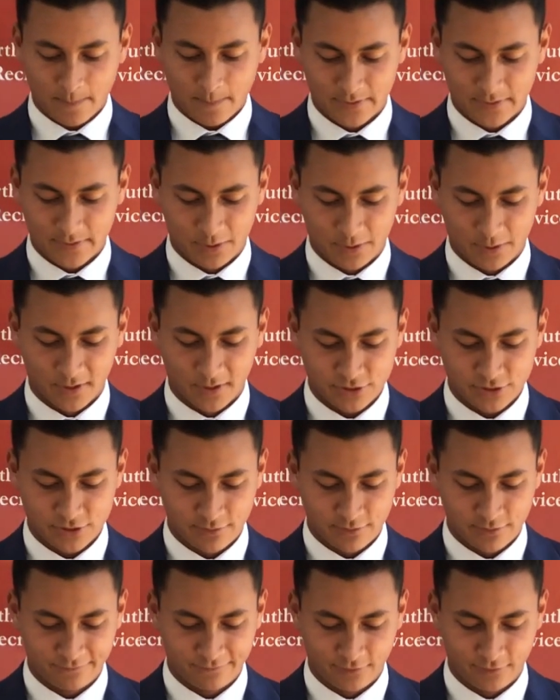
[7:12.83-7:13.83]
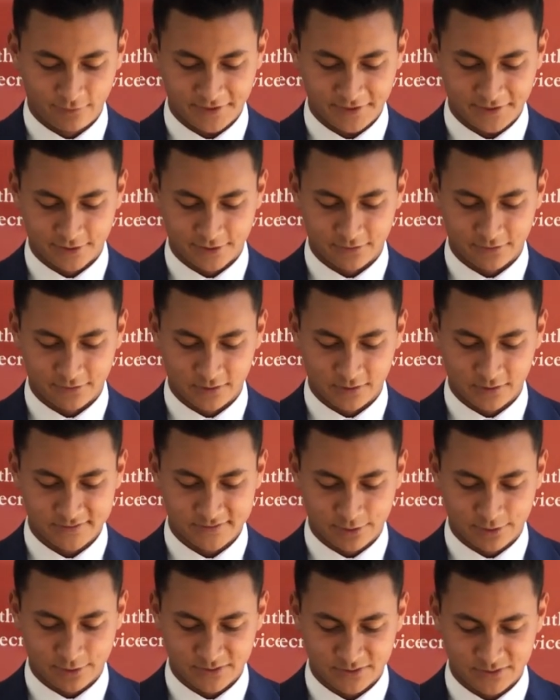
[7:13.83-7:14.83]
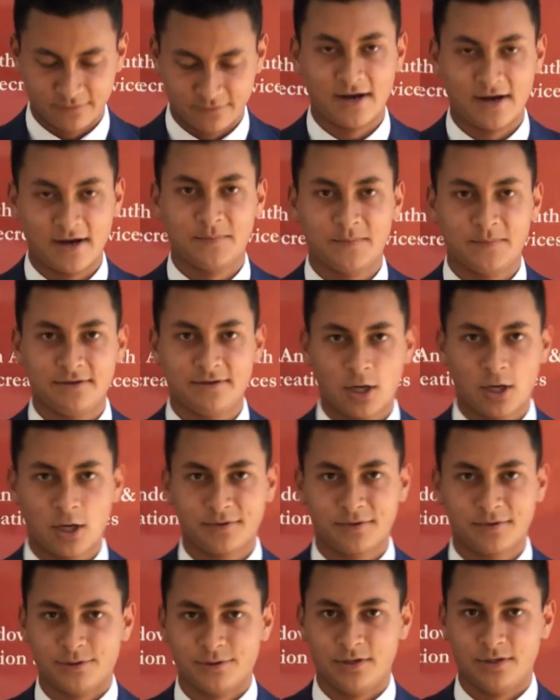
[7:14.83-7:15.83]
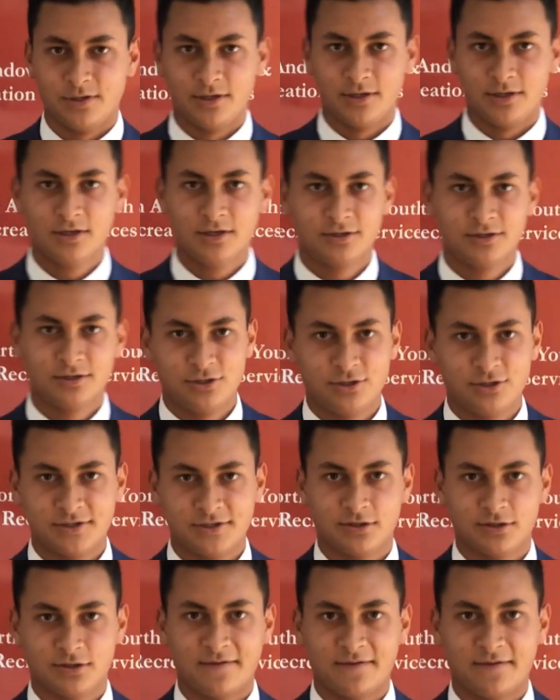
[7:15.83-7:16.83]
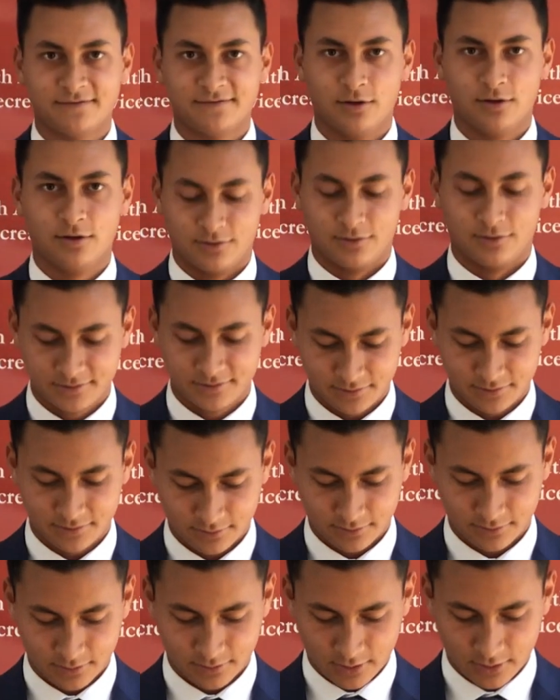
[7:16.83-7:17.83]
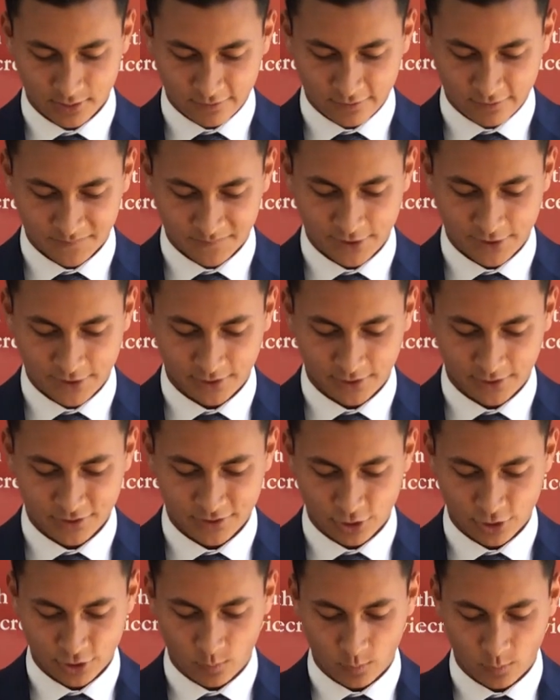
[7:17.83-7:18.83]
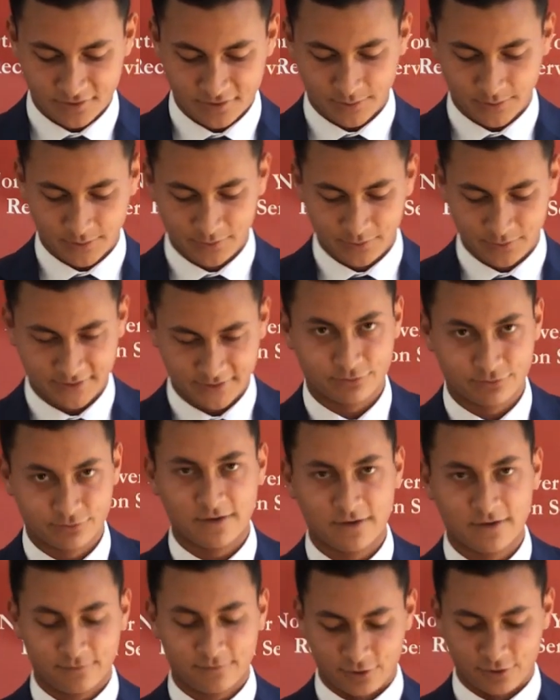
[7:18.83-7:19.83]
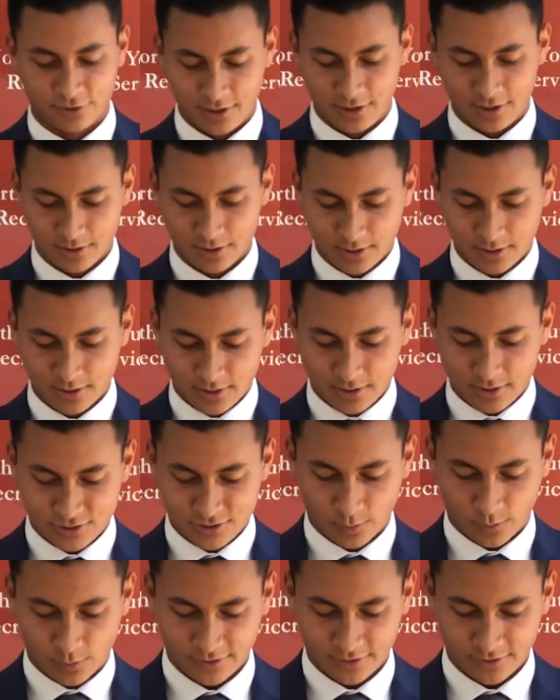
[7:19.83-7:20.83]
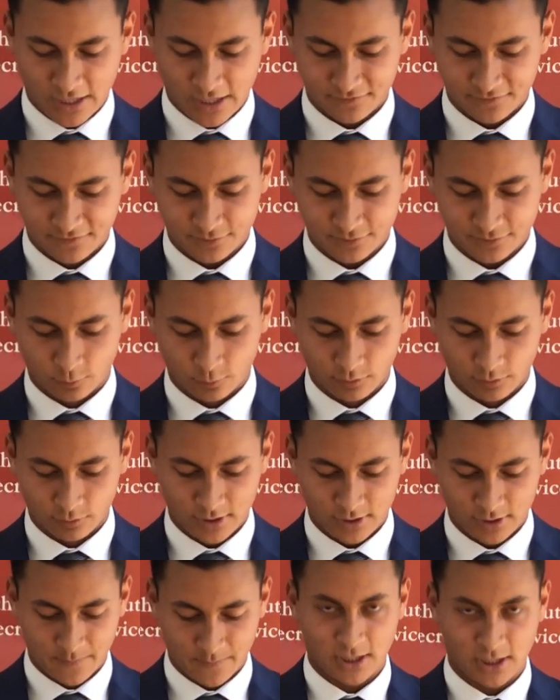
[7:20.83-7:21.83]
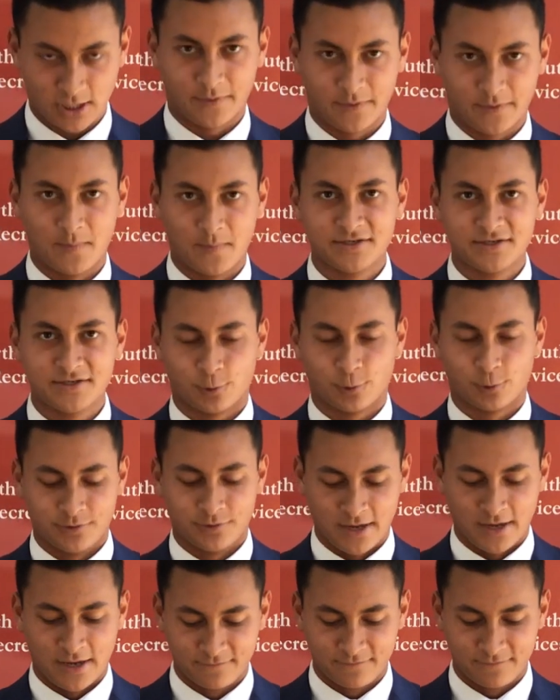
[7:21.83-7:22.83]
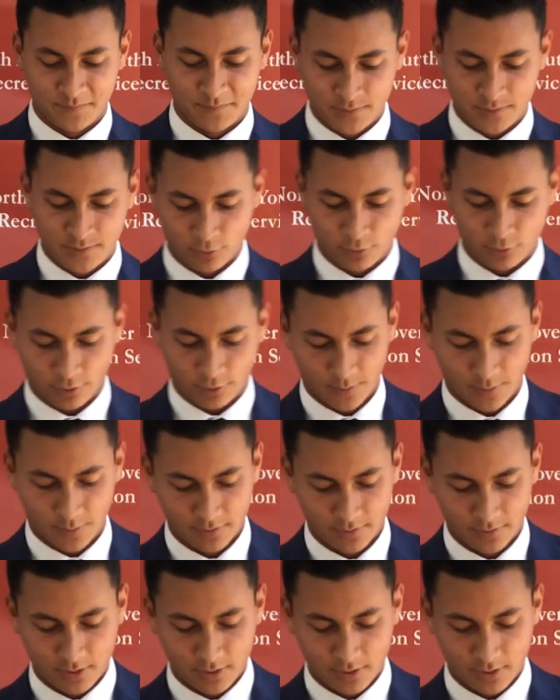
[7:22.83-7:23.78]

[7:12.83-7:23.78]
but I would much rather reflect on how the youth center has provided me the opportunity to change the lives of others. From starting at Joe Wilson League as a referee, to working after school and becoming a mentor in the MVP program,